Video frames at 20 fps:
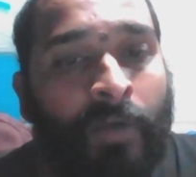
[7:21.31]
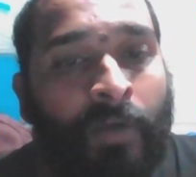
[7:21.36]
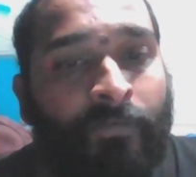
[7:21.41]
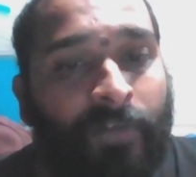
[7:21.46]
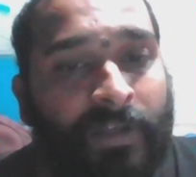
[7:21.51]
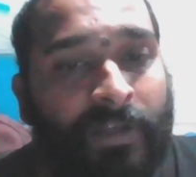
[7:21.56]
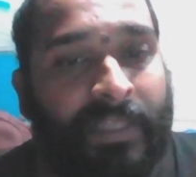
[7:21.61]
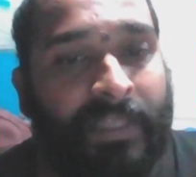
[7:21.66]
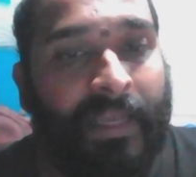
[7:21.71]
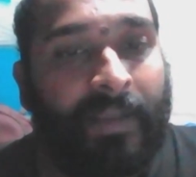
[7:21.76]

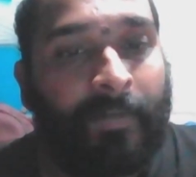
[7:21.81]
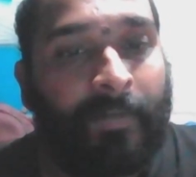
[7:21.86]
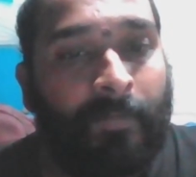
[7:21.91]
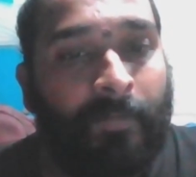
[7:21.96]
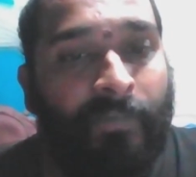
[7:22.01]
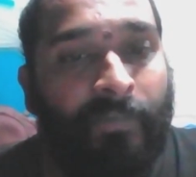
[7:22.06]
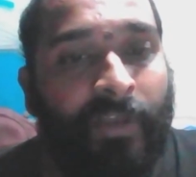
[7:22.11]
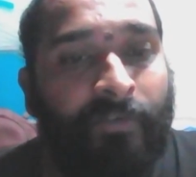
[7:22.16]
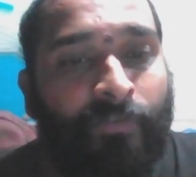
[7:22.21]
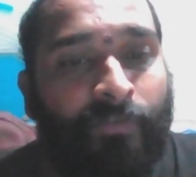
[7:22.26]
First thing,
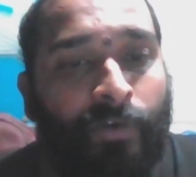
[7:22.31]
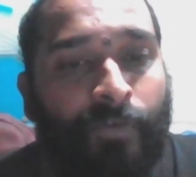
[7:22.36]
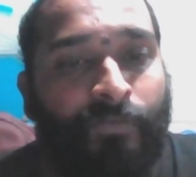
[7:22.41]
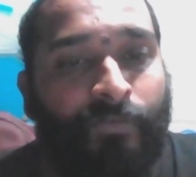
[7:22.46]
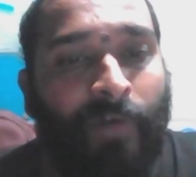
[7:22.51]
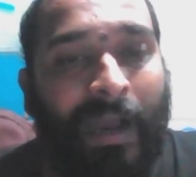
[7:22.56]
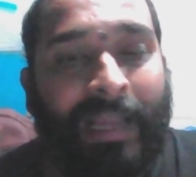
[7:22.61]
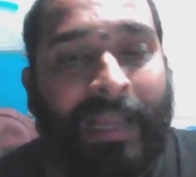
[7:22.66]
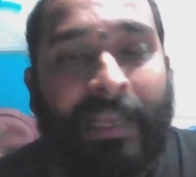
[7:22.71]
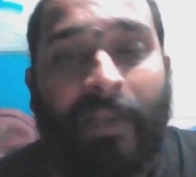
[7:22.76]
we would
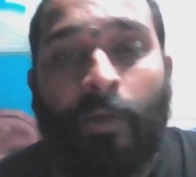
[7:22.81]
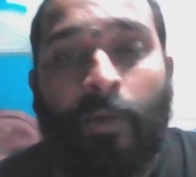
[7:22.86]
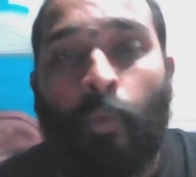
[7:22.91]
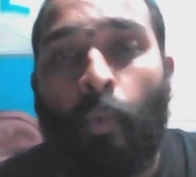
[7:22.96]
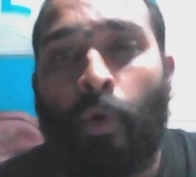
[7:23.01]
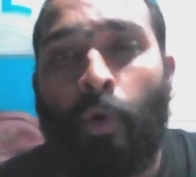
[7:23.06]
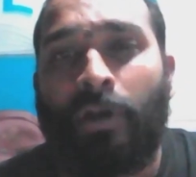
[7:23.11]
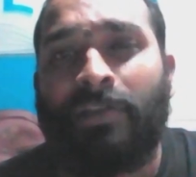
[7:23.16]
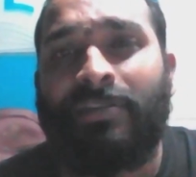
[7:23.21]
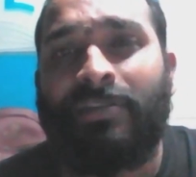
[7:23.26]
find
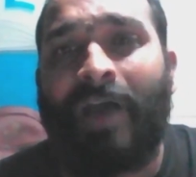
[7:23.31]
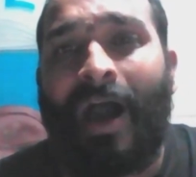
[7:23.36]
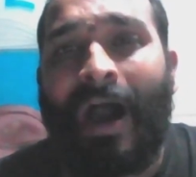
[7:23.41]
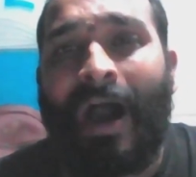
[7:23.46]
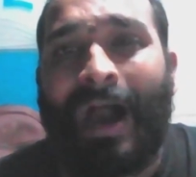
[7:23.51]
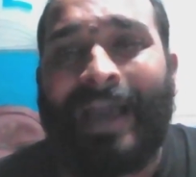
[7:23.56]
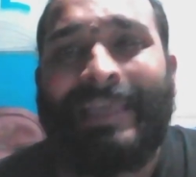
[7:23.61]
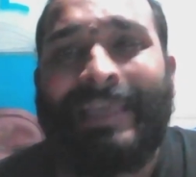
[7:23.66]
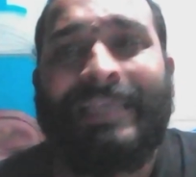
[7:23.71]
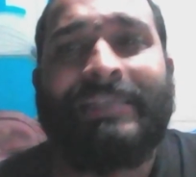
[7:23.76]
what is the
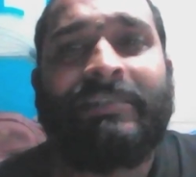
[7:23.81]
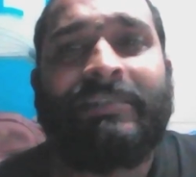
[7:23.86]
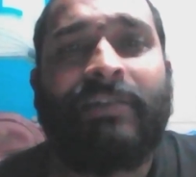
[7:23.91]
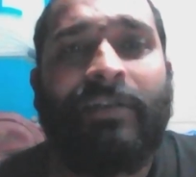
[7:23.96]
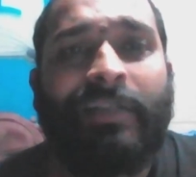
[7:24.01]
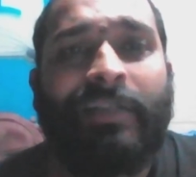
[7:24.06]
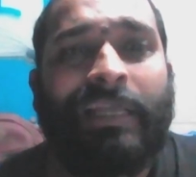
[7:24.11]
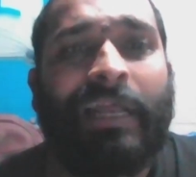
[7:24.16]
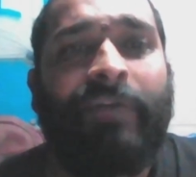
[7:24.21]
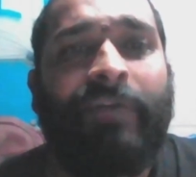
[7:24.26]
highest
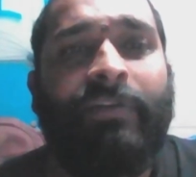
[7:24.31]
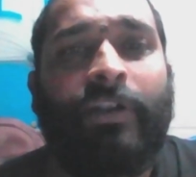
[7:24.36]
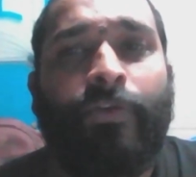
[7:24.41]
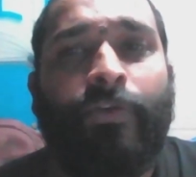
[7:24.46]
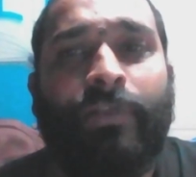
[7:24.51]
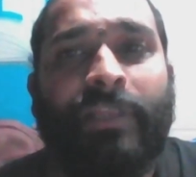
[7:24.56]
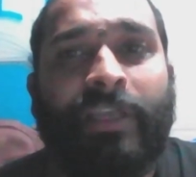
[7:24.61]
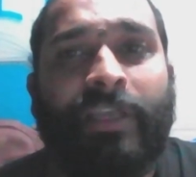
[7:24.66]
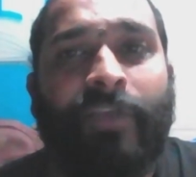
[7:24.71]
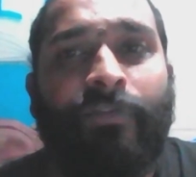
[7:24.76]
derivative
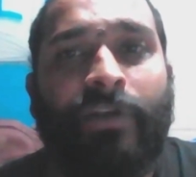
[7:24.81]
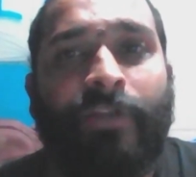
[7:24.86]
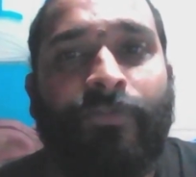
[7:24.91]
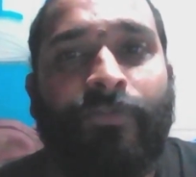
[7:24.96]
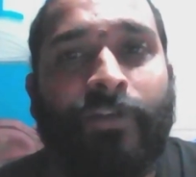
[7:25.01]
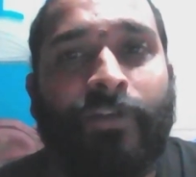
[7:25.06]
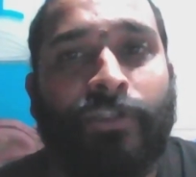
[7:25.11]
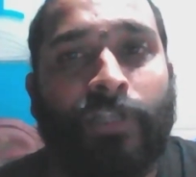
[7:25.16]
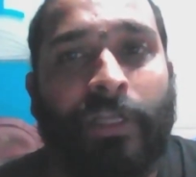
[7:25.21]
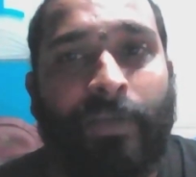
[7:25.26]
in the given
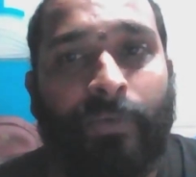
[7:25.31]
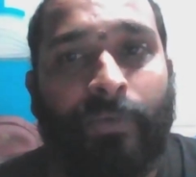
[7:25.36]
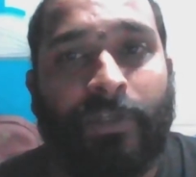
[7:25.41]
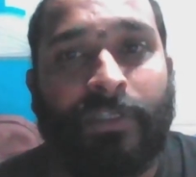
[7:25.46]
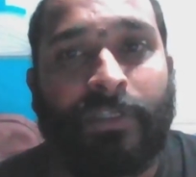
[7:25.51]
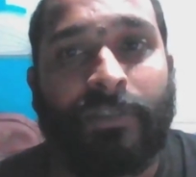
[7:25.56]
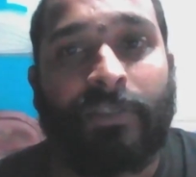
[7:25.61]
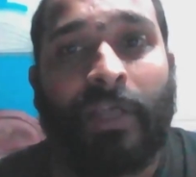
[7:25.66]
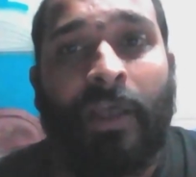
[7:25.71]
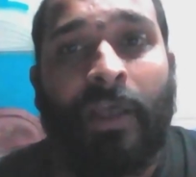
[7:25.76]
differential
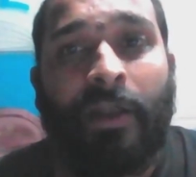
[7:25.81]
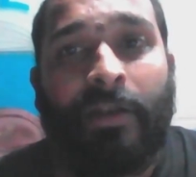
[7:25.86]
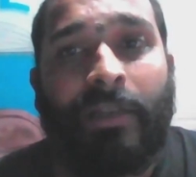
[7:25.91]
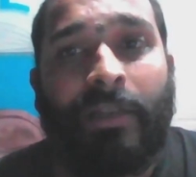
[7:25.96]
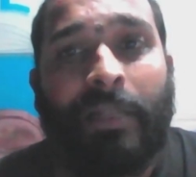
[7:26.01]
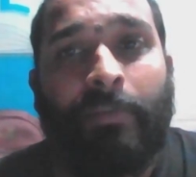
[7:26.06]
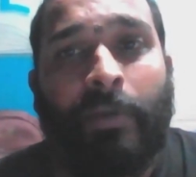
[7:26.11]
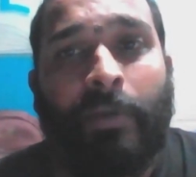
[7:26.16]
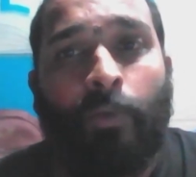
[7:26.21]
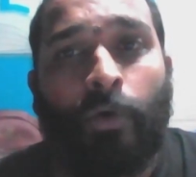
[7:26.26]
equation.
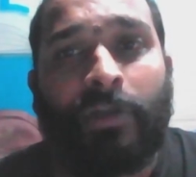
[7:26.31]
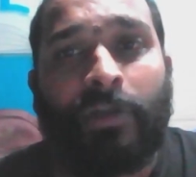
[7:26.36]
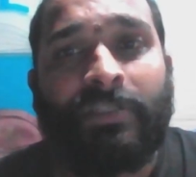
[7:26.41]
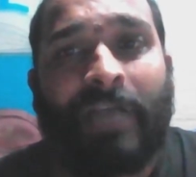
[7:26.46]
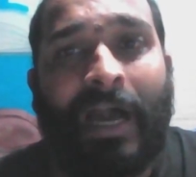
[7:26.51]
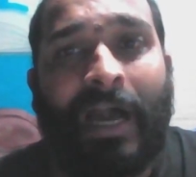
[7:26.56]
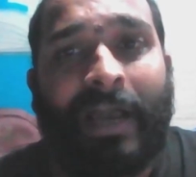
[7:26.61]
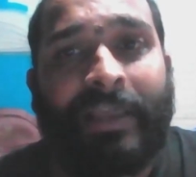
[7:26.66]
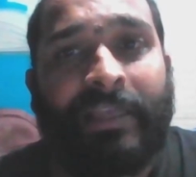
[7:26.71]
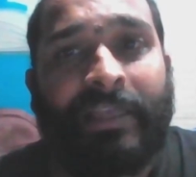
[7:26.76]
Tell me what is the
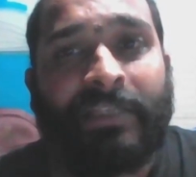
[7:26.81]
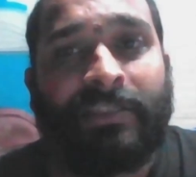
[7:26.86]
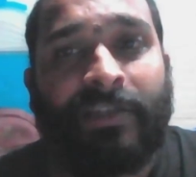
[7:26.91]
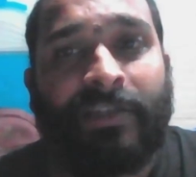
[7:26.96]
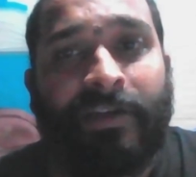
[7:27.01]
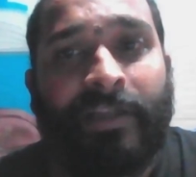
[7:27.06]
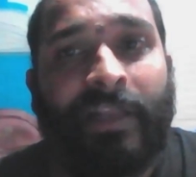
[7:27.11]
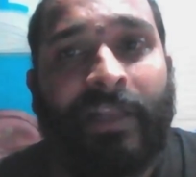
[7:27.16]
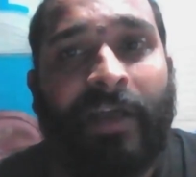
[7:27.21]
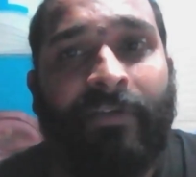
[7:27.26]
highest
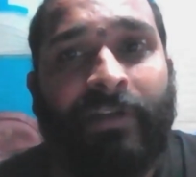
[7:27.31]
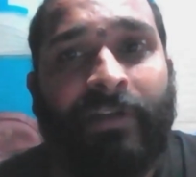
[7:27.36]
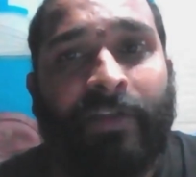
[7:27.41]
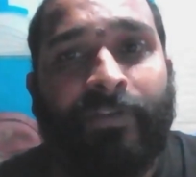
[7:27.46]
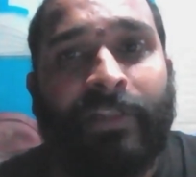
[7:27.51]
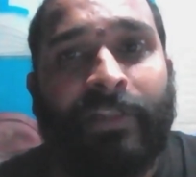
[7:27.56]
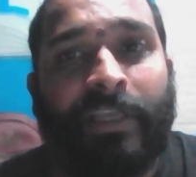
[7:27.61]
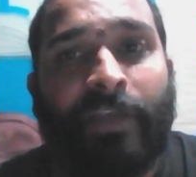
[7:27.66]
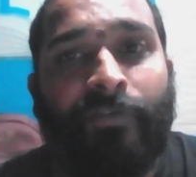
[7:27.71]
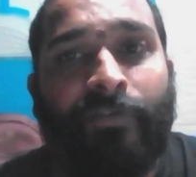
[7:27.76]
derivative
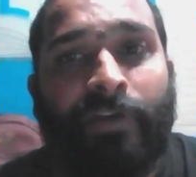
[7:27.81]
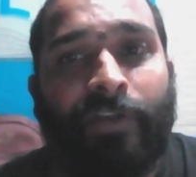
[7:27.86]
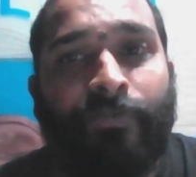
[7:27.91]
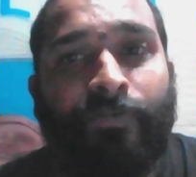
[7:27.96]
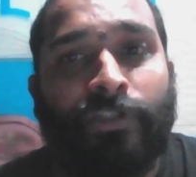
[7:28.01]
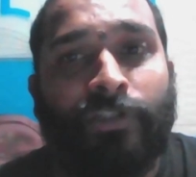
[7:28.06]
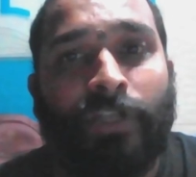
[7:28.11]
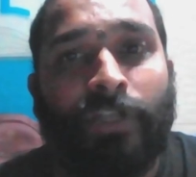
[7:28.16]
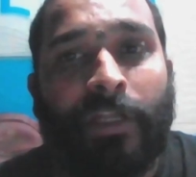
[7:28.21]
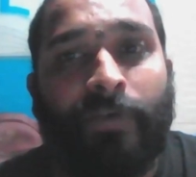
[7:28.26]
in the given
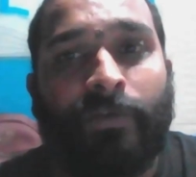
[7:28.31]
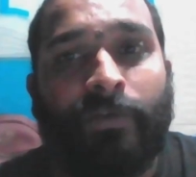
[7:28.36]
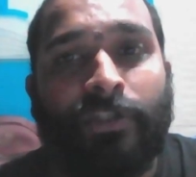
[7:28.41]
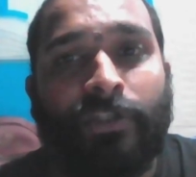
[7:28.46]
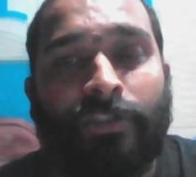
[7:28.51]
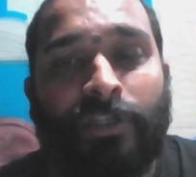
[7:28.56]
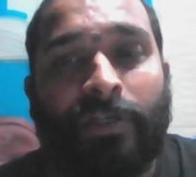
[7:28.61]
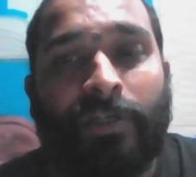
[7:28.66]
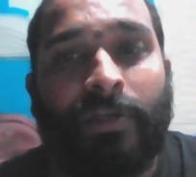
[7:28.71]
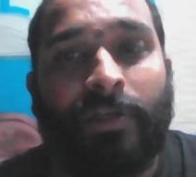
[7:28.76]
differential
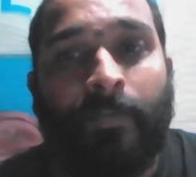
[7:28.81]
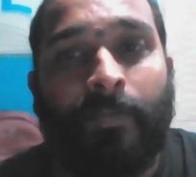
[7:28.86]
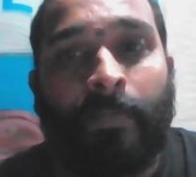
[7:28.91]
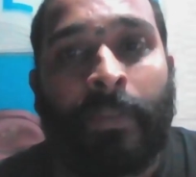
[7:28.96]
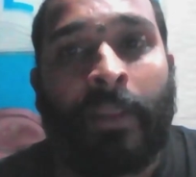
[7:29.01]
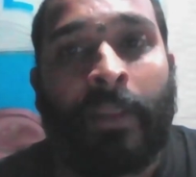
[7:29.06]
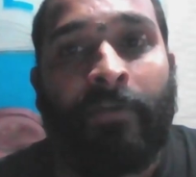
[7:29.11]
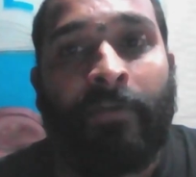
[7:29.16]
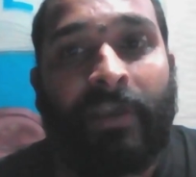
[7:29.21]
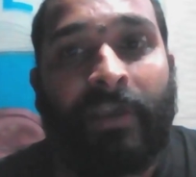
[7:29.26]
equation, children.
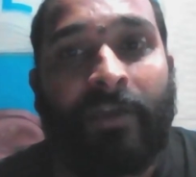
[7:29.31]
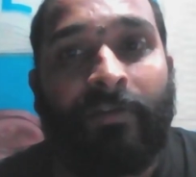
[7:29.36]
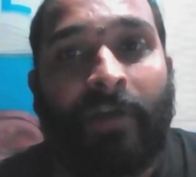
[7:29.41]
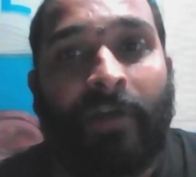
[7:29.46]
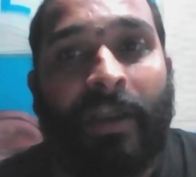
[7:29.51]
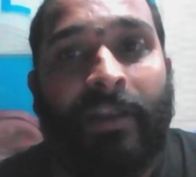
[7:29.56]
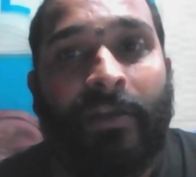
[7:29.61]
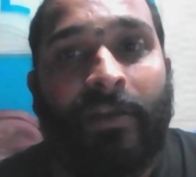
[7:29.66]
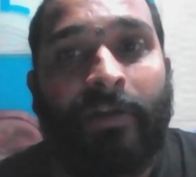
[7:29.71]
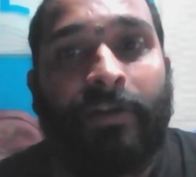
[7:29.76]
We can
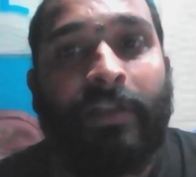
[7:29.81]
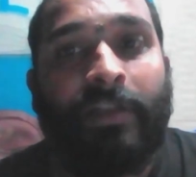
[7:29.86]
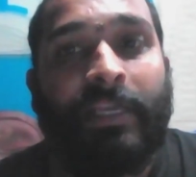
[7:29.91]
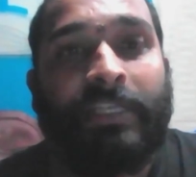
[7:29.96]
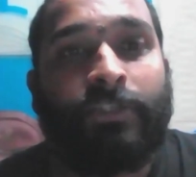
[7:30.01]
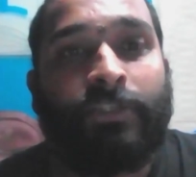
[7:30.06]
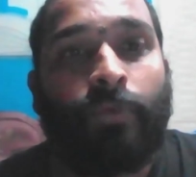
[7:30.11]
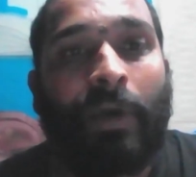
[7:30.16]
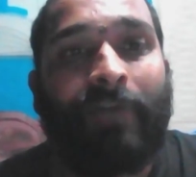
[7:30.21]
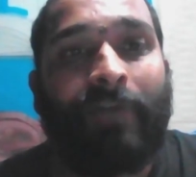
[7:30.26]
write d
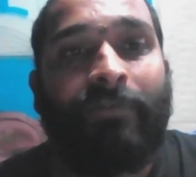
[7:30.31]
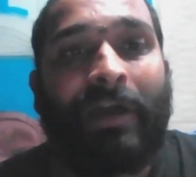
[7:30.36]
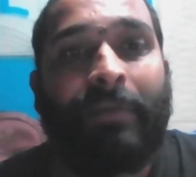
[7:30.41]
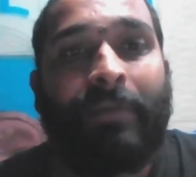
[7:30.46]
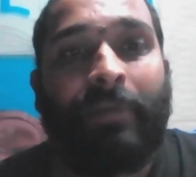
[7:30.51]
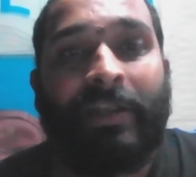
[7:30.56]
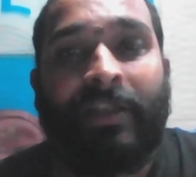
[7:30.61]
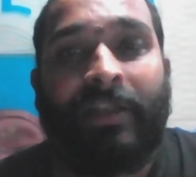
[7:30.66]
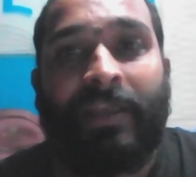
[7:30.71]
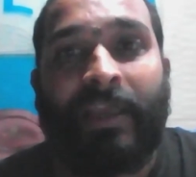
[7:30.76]
square y
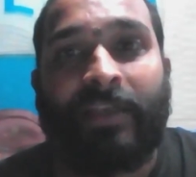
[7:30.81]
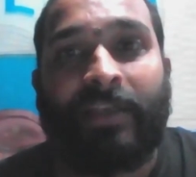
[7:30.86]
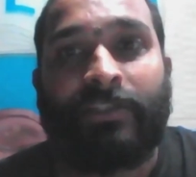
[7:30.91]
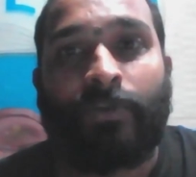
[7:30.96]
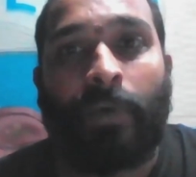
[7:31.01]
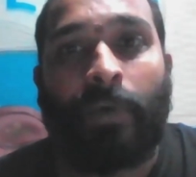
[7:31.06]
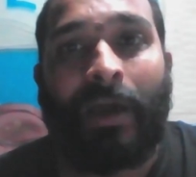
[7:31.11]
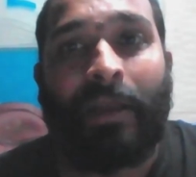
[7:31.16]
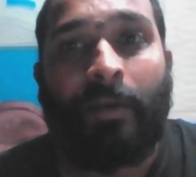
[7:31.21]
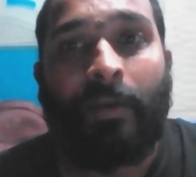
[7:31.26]
by dx
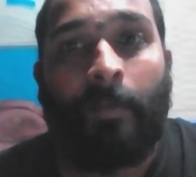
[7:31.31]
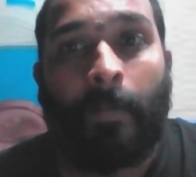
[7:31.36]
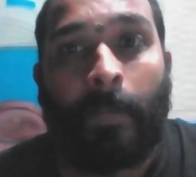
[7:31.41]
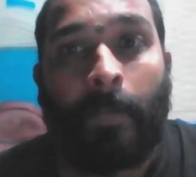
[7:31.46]
square.